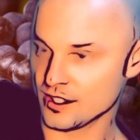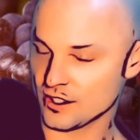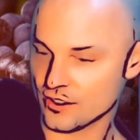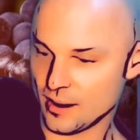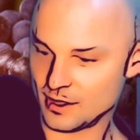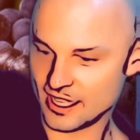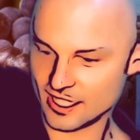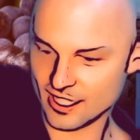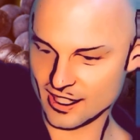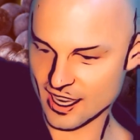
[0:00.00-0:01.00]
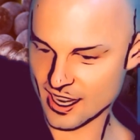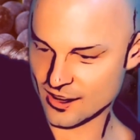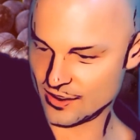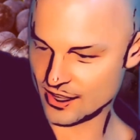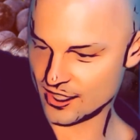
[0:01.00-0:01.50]
So I would like to get that
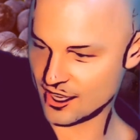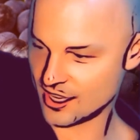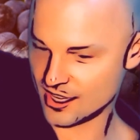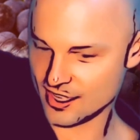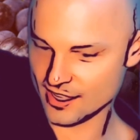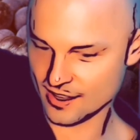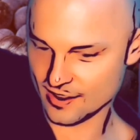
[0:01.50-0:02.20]
out again.